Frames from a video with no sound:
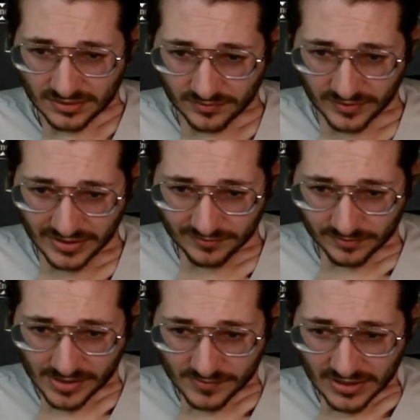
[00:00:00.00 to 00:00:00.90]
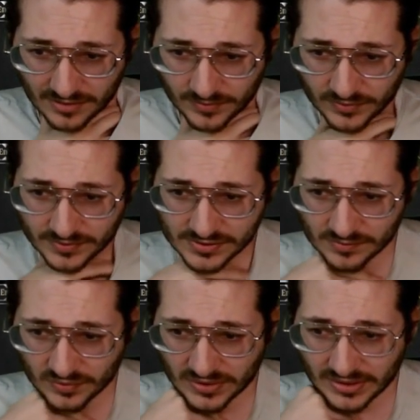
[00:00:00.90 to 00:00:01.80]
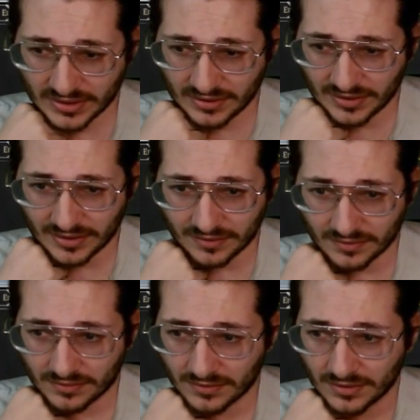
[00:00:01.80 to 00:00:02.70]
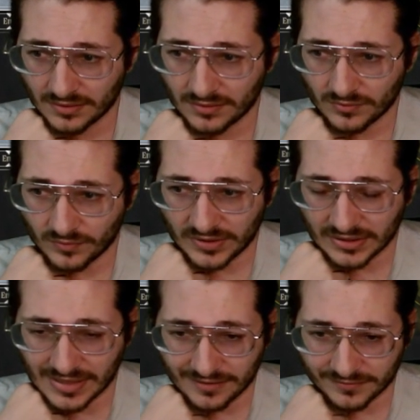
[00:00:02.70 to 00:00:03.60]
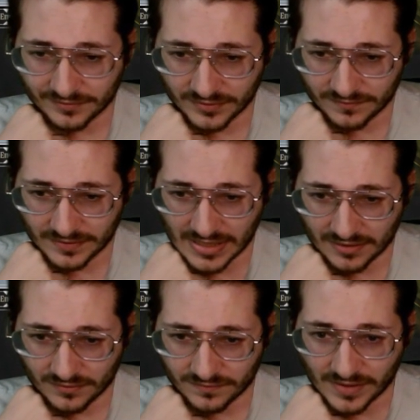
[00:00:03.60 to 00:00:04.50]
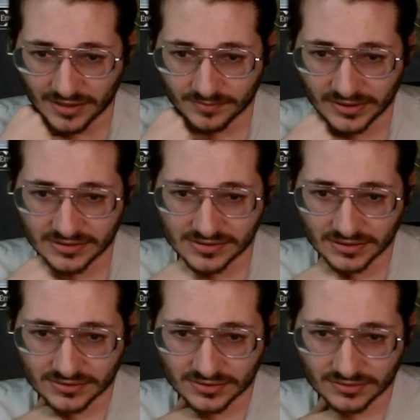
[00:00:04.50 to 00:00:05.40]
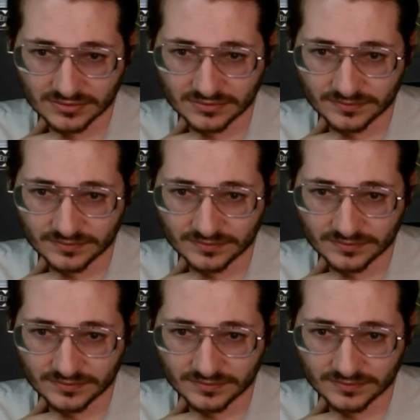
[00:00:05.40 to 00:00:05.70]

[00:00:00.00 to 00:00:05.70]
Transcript: We have a Ramunap Ruins in play, and we can have 3 Fanatical Firebrands next turn.